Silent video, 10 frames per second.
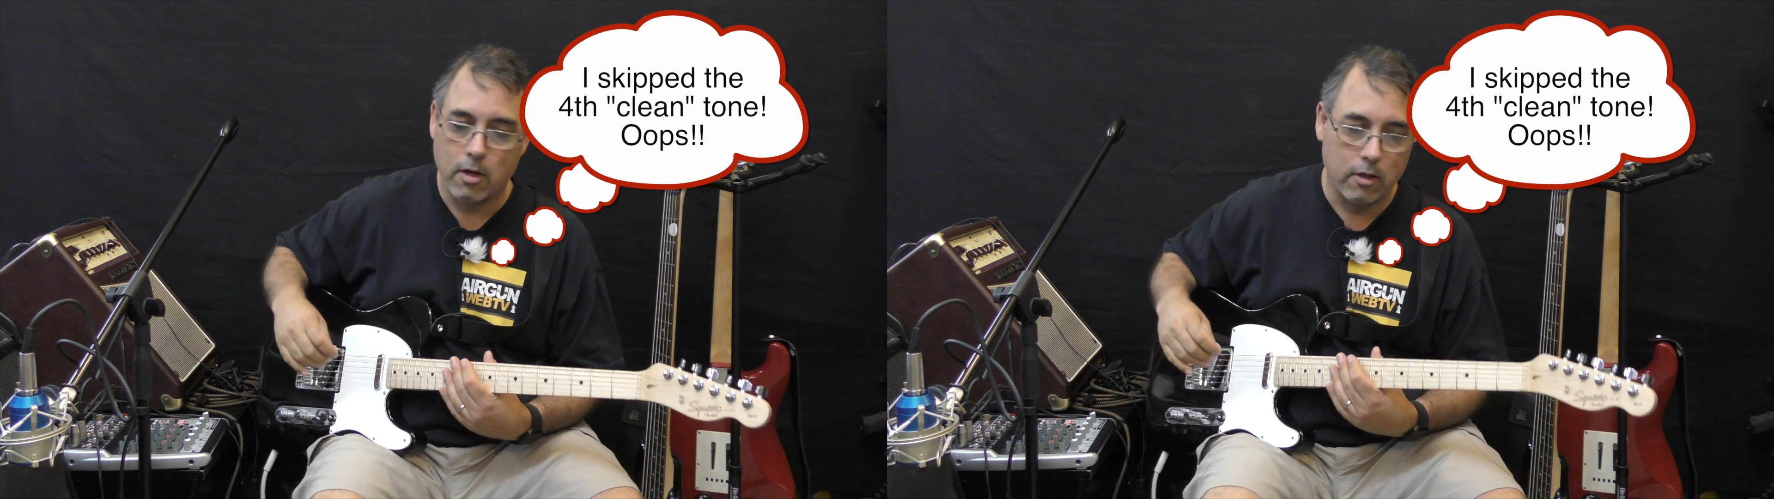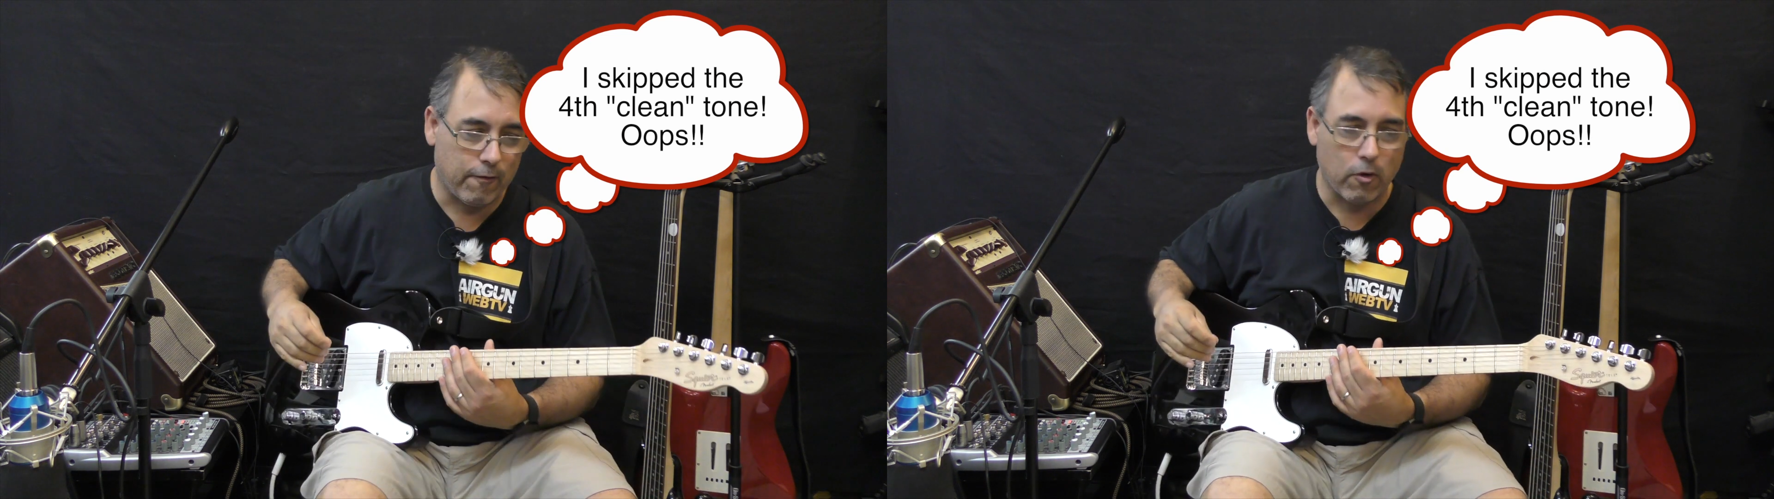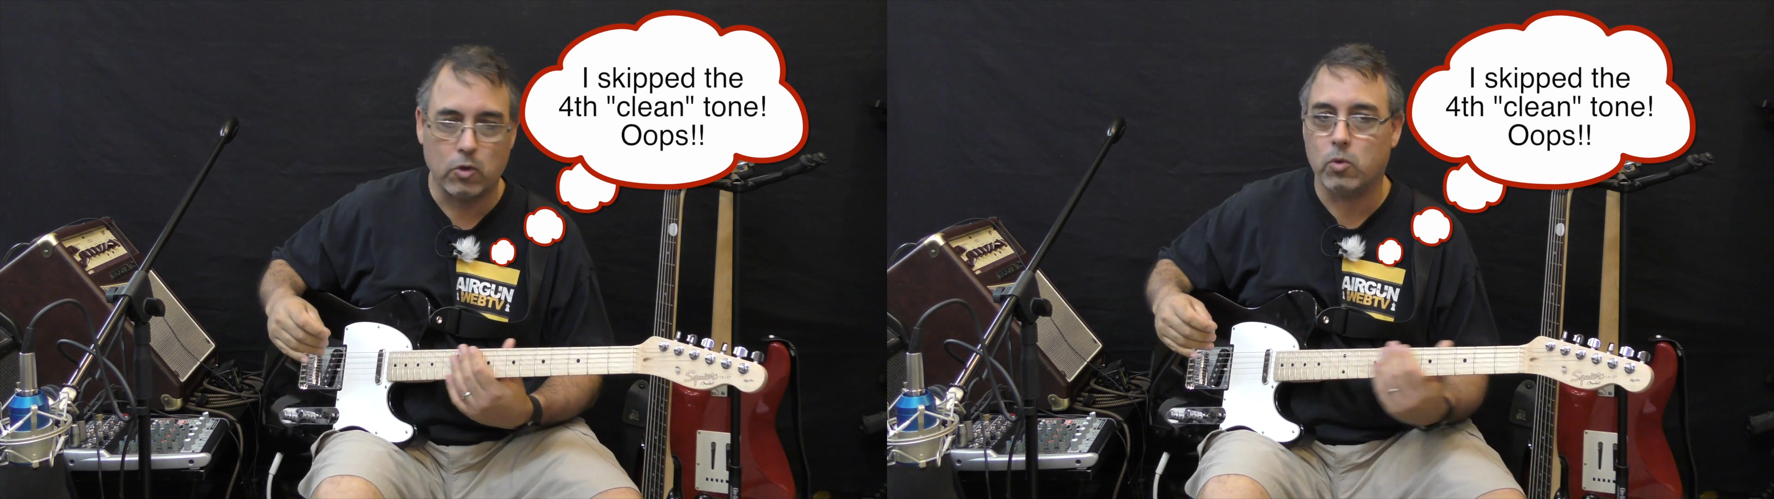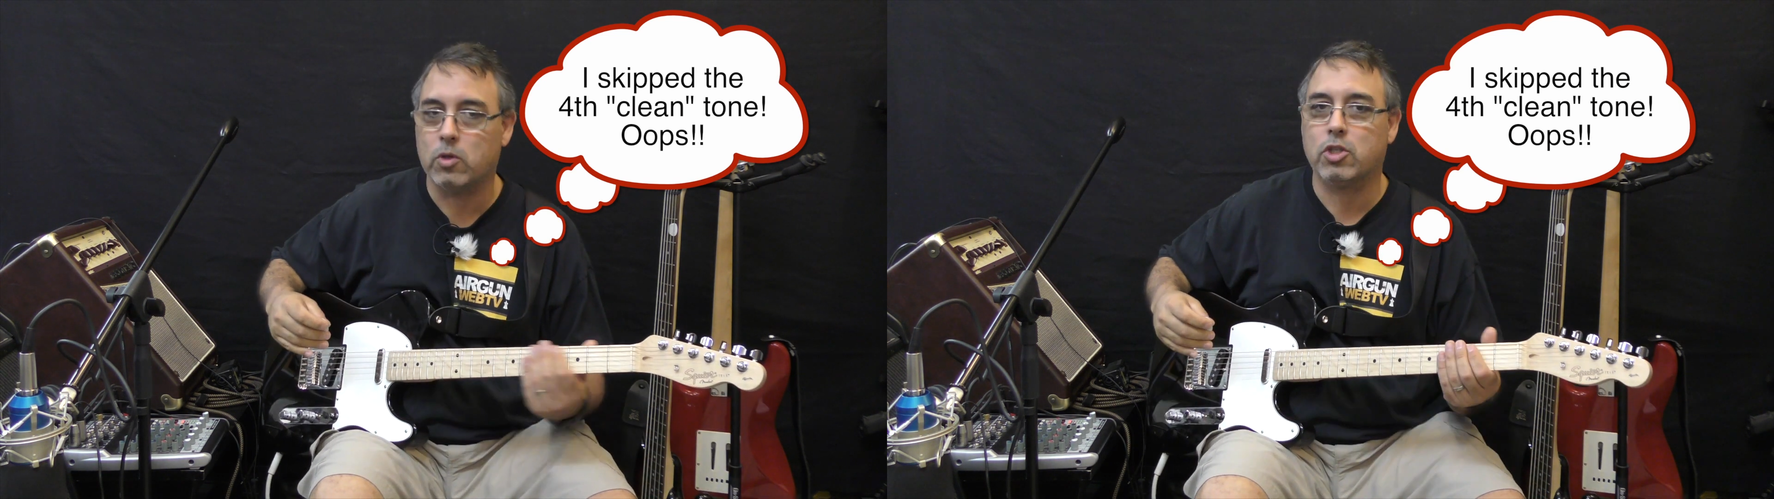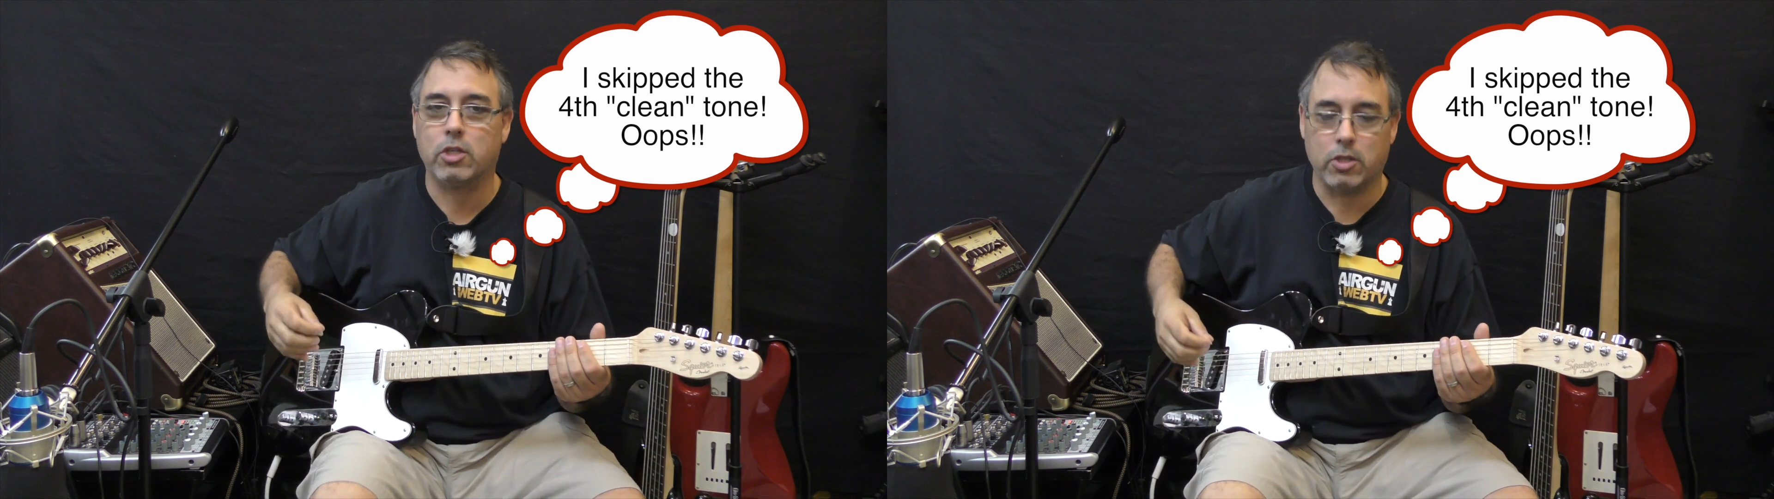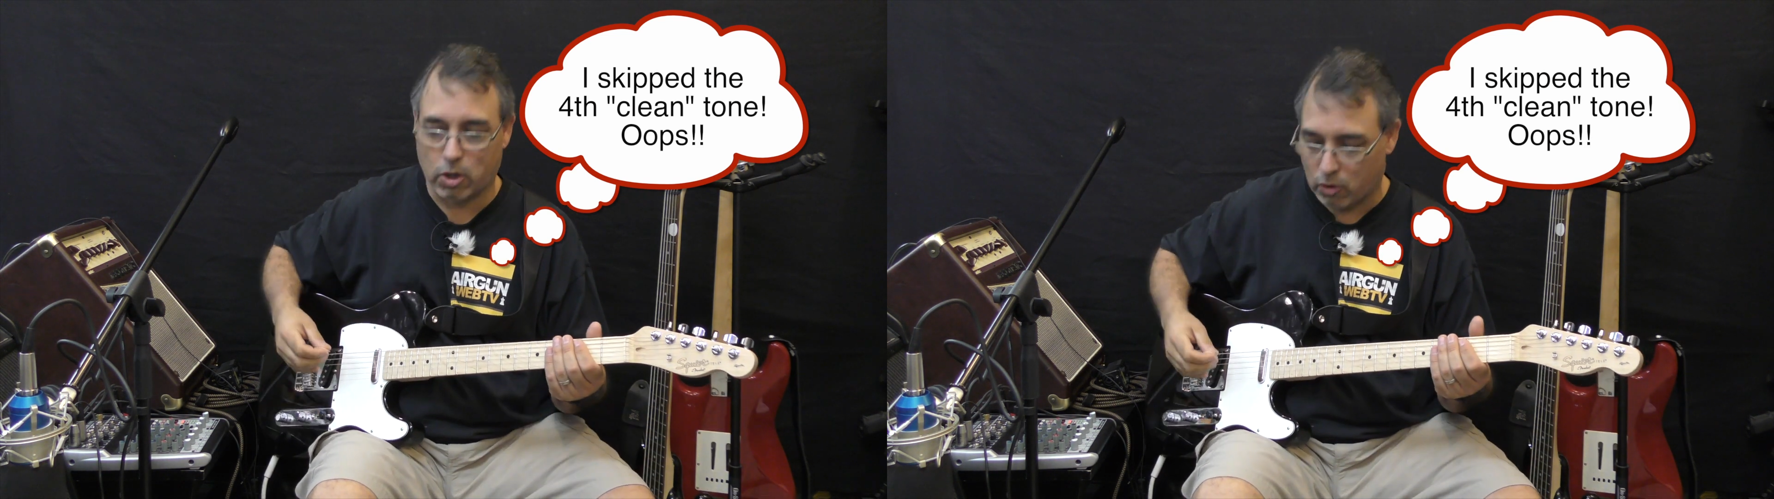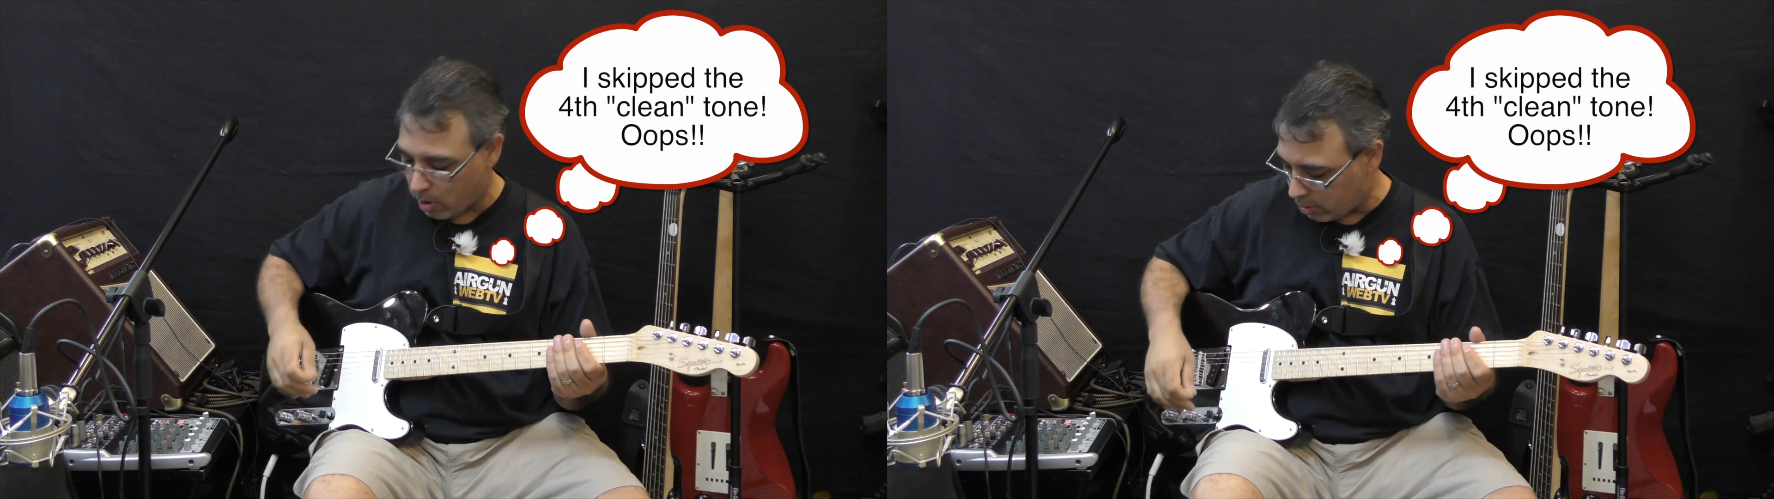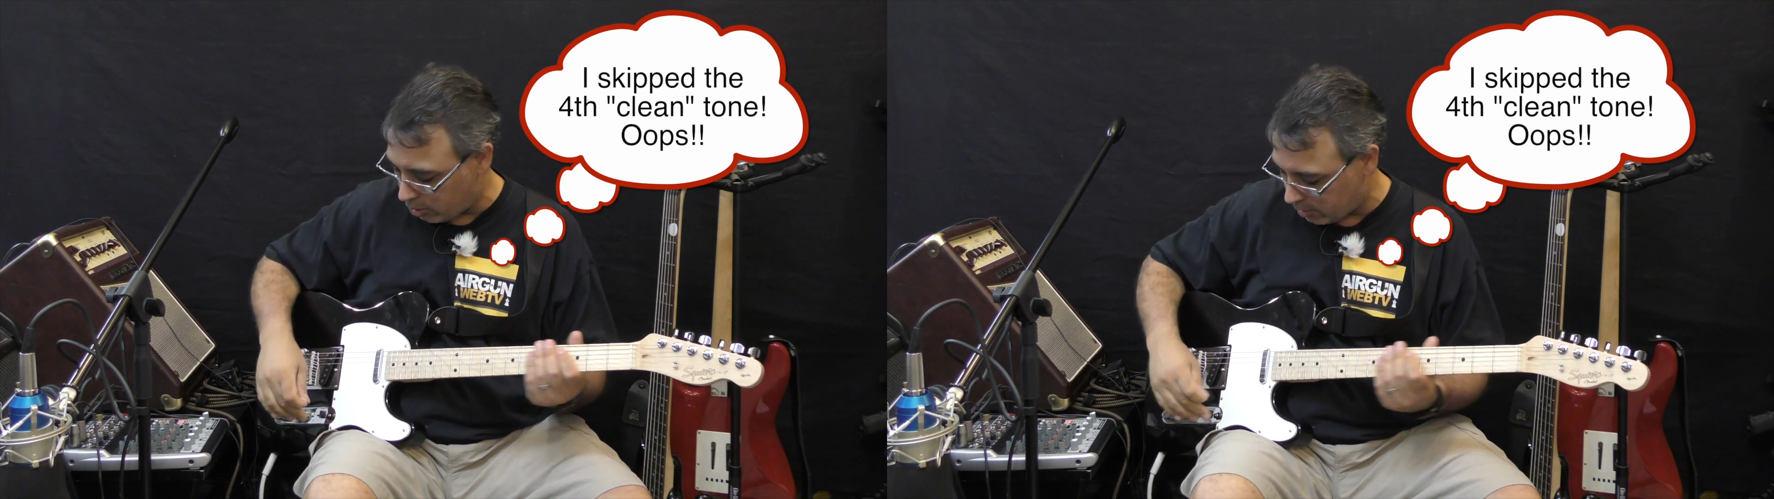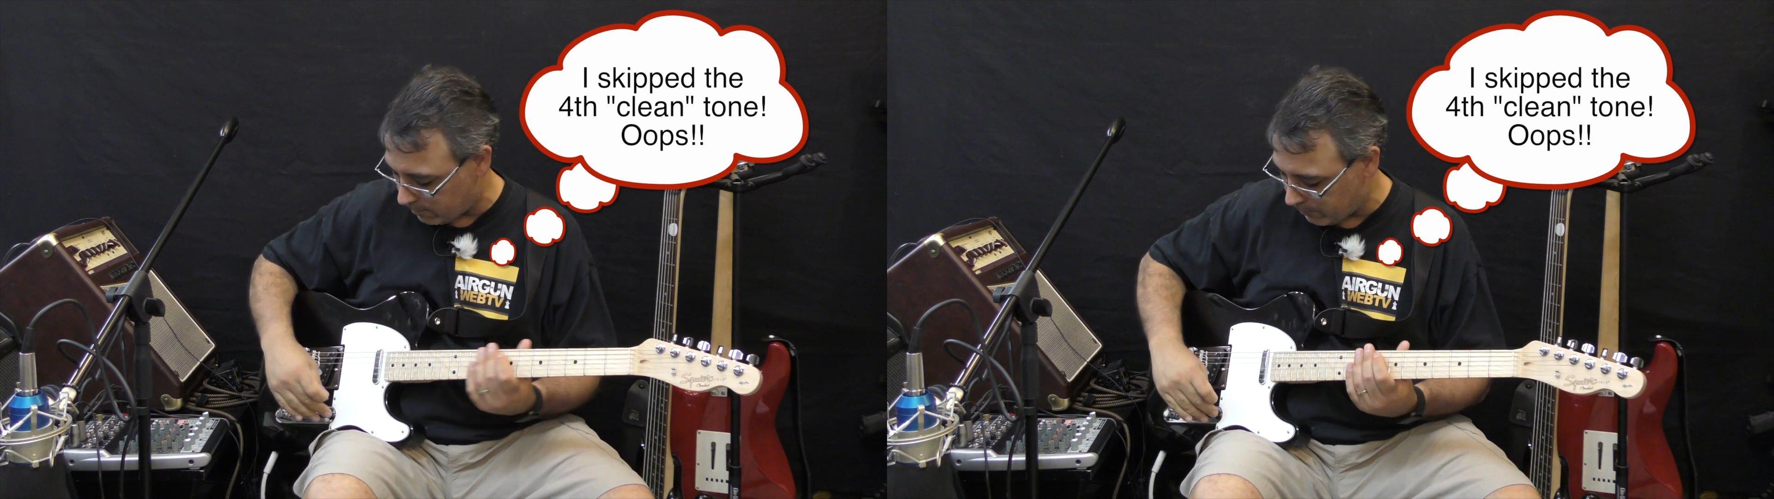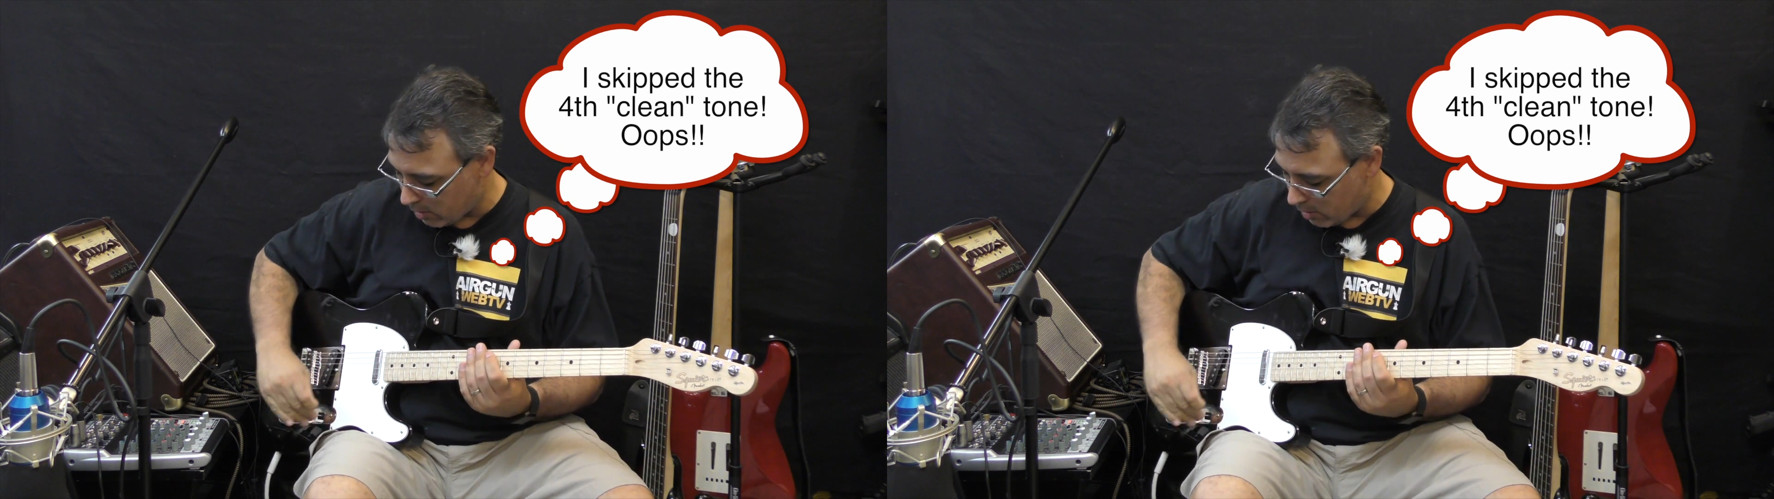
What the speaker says: The first one's just a crunch.